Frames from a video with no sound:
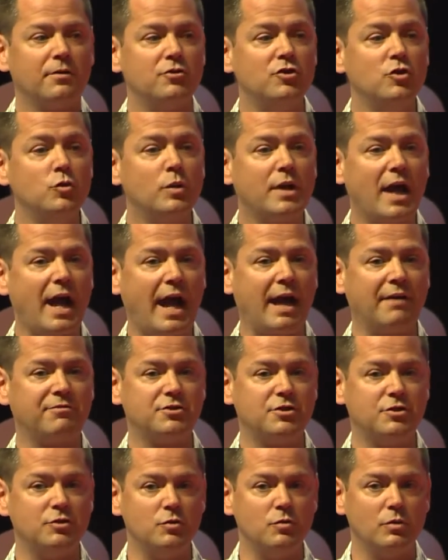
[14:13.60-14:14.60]
you would
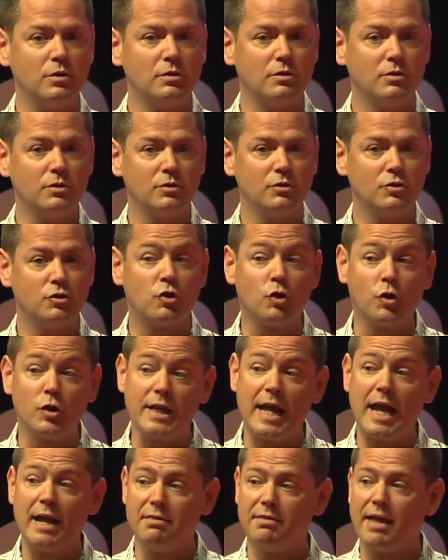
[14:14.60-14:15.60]
have to
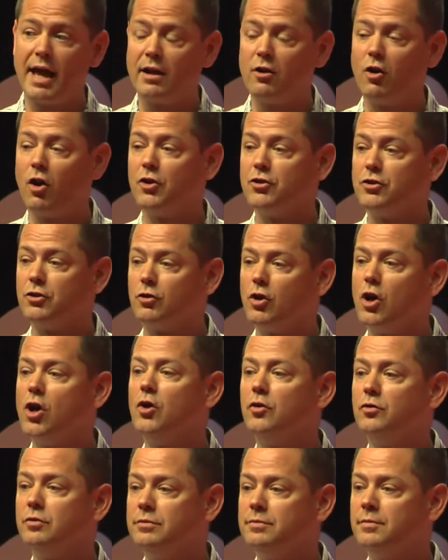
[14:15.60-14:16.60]
create that on your
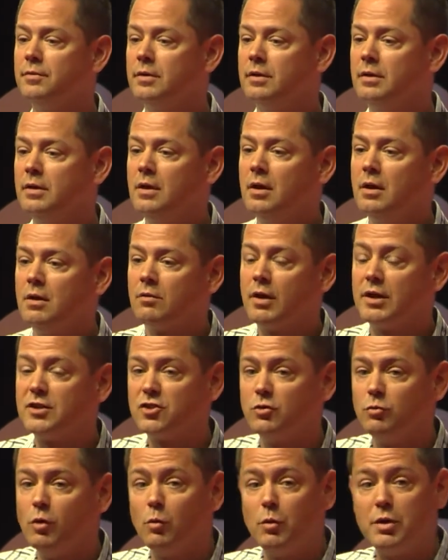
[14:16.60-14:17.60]
own. Right?
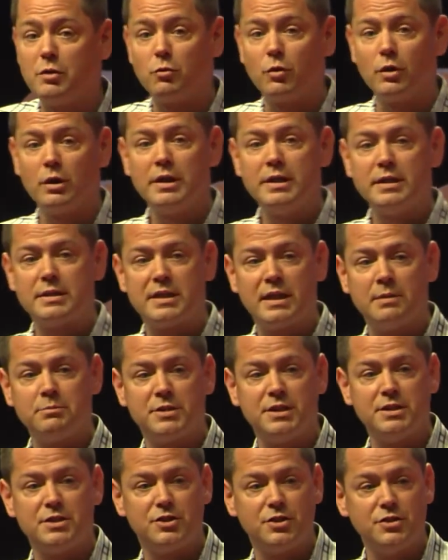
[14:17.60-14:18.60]
So what we really
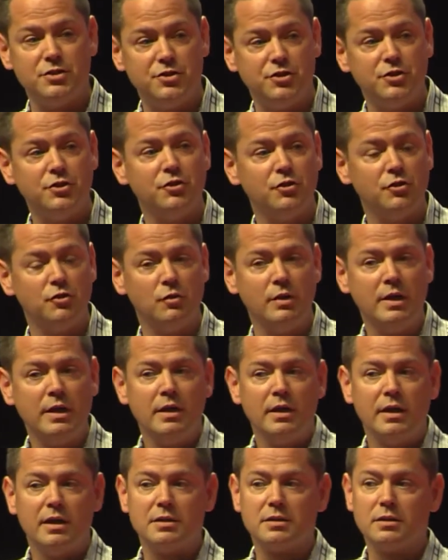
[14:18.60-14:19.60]
attempted to do
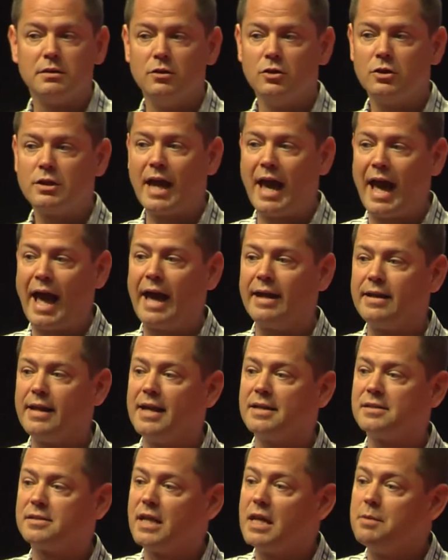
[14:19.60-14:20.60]
is look at
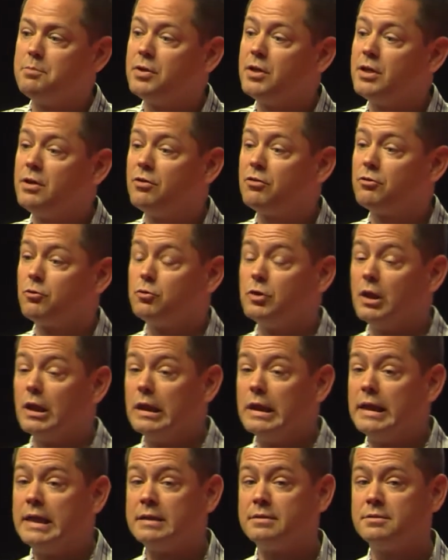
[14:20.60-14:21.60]
SAP through the
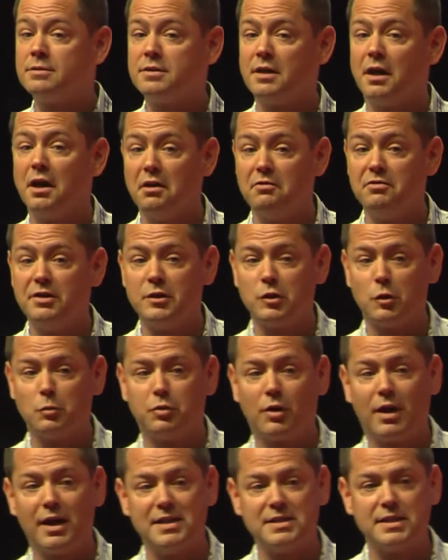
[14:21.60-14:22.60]
lens of
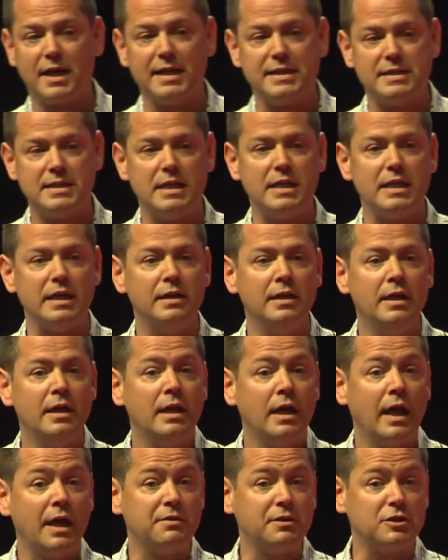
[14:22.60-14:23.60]
enterprise IT
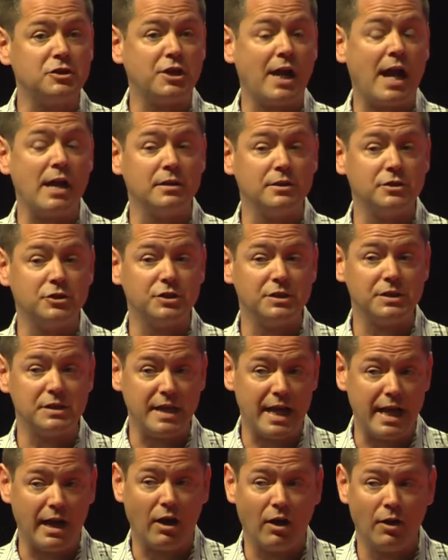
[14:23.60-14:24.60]
and the challenges
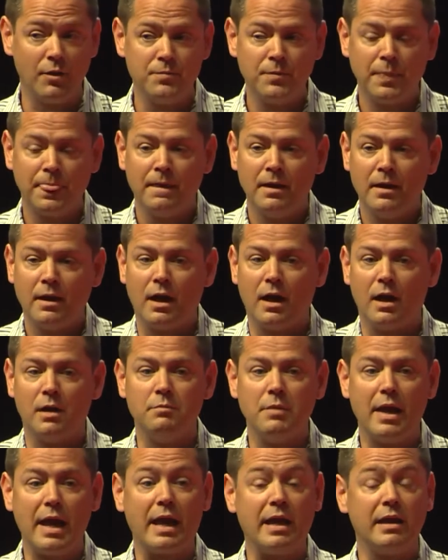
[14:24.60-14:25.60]
there.
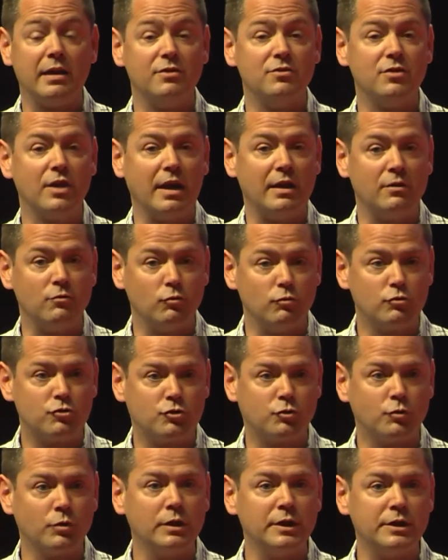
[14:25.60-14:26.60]
And
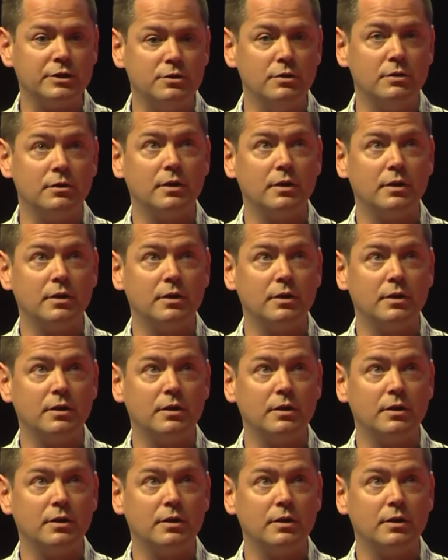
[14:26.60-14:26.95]
truly